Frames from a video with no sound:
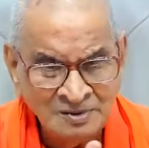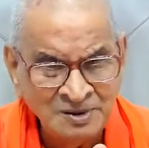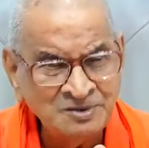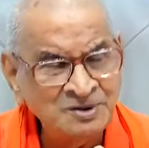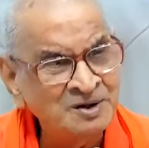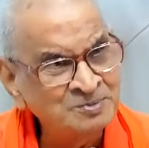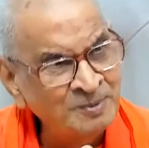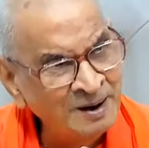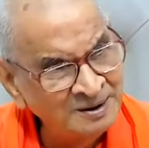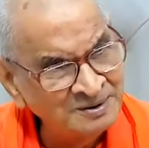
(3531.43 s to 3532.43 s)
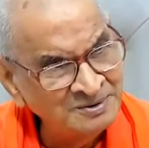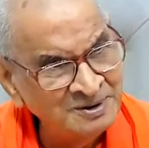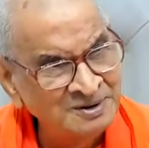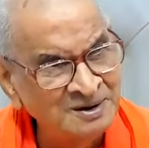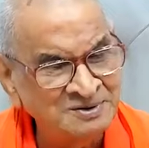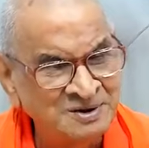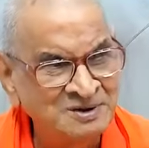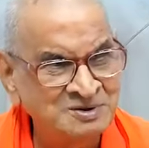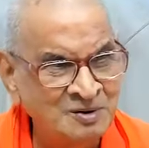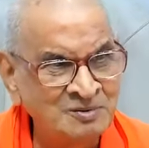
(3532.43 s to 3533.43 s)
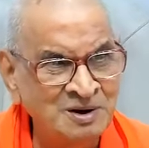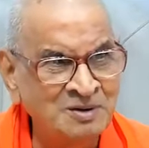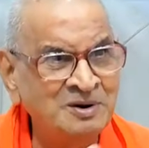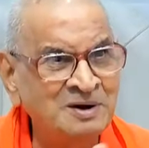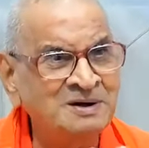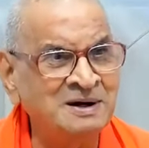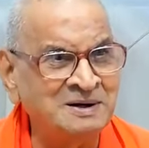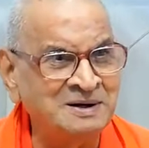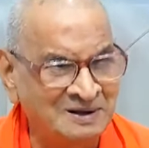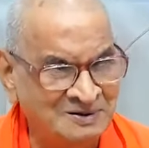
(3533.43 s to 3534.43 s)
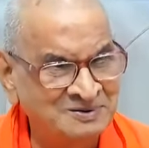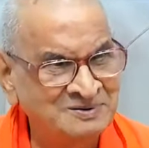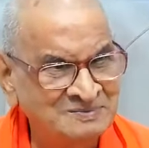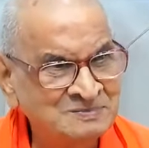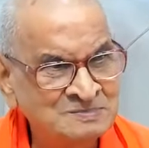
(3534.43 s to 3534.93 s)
This explains in the sense of giving details.